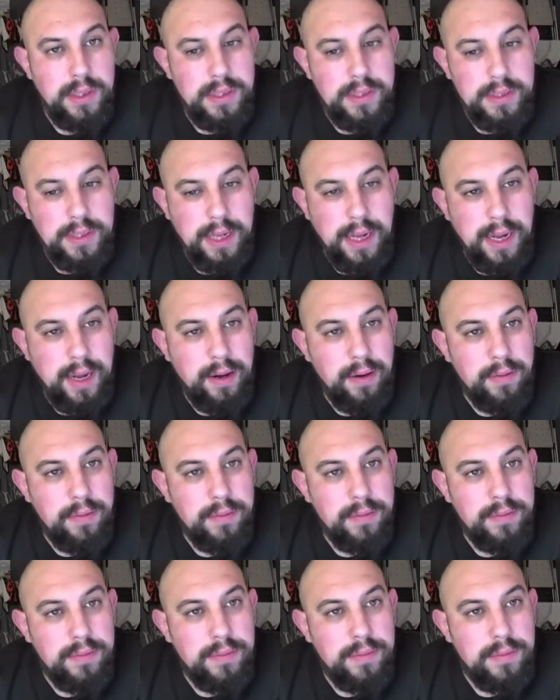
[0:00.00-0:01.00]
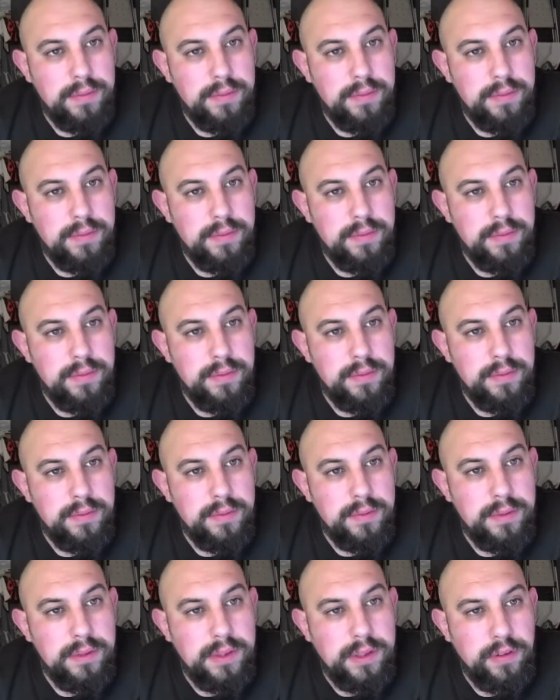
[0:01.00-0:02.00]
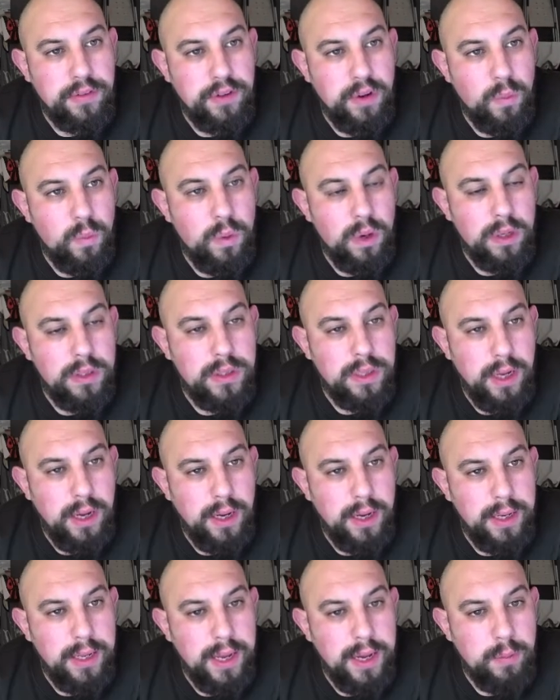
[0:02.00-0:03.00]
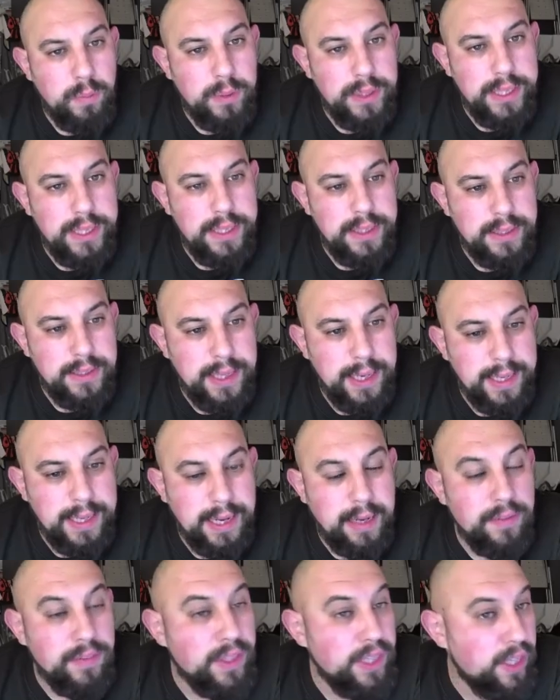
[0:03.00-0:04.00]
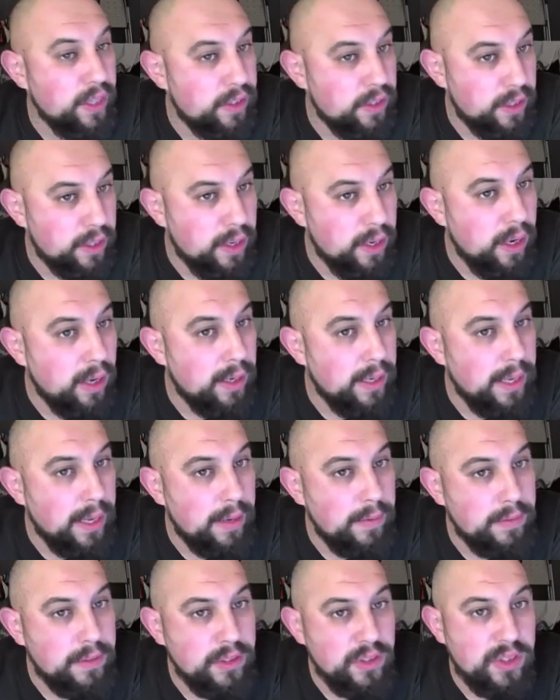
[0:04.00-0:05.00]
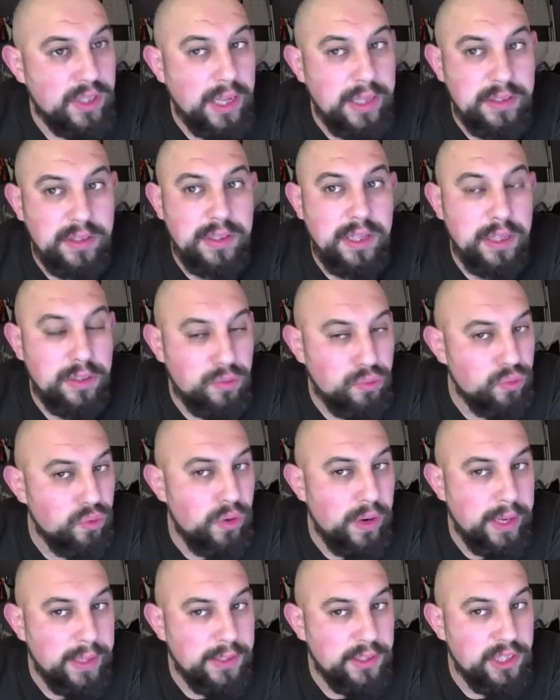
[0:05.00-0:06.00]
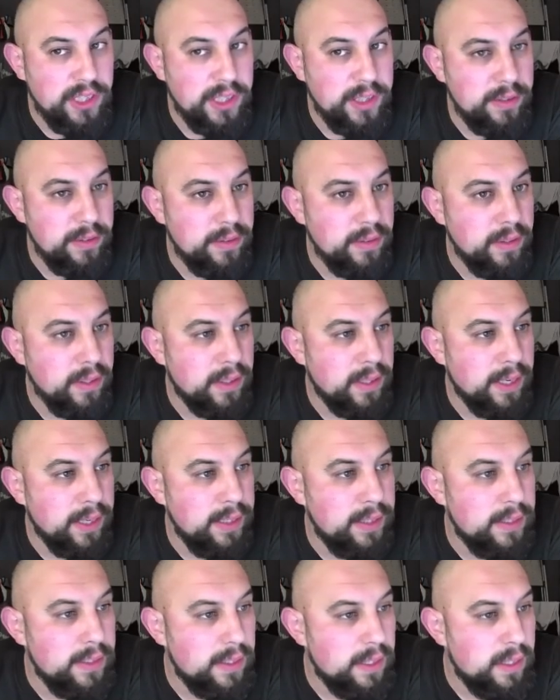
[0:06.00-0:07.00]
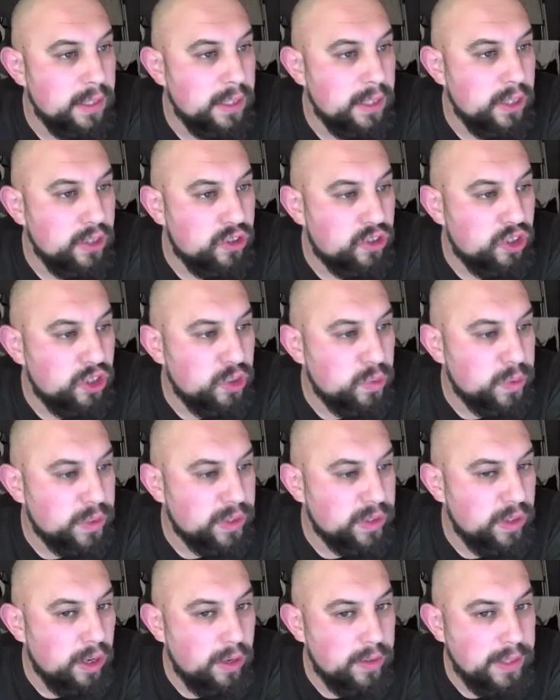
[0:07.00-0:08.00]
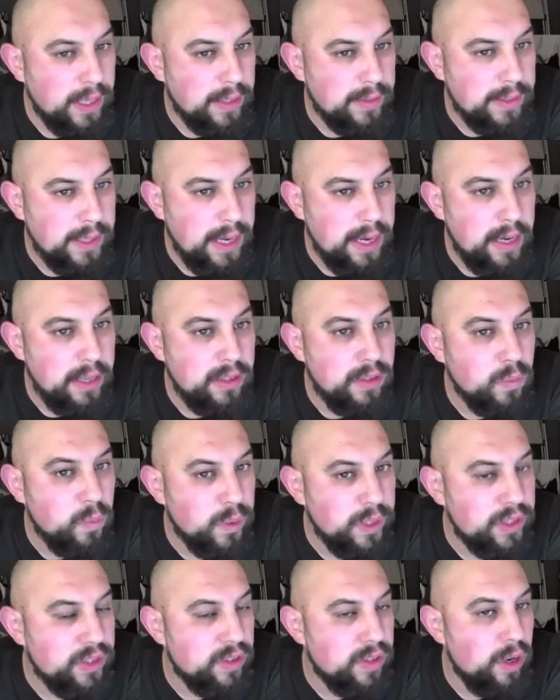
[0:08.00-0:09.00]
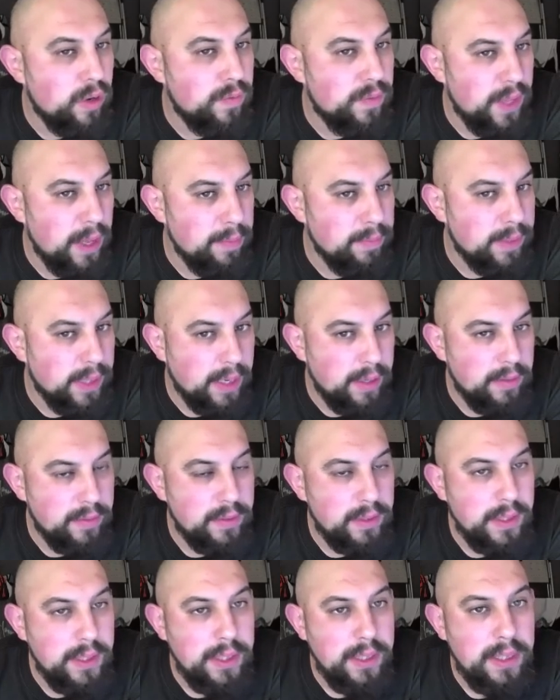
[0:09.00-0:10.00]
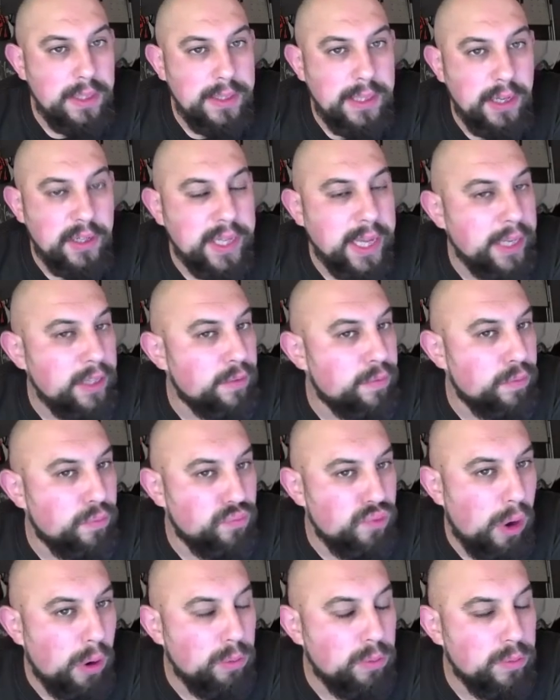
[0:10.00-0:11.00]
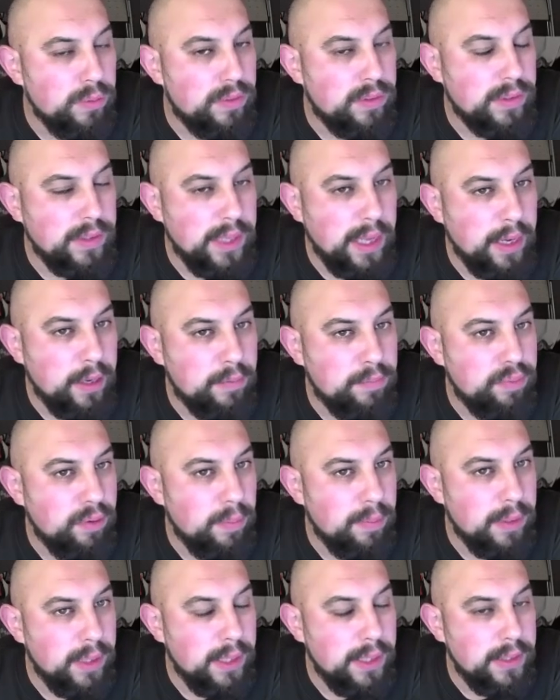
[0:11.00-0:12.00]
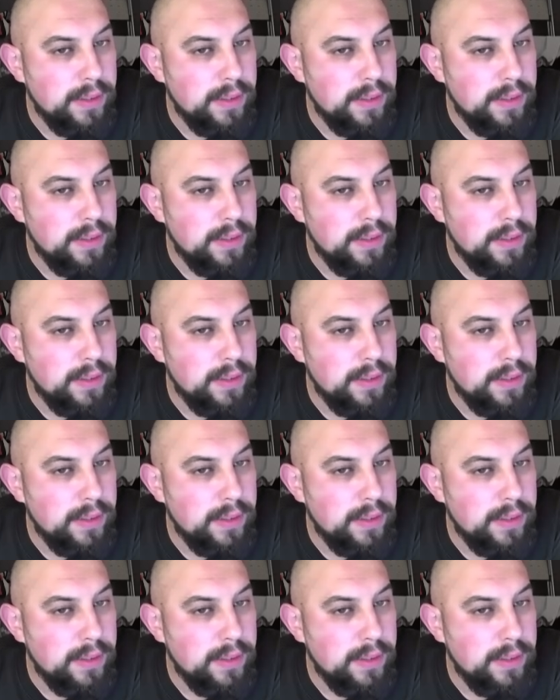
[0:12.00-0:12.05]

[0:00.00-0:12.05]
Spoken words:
Now, they've got one Curlia. We need to take out the other Curlia. Because that's their draw engine. Okay. As soon as we slow that down, we slow them down. They'll get another Volts now, probably.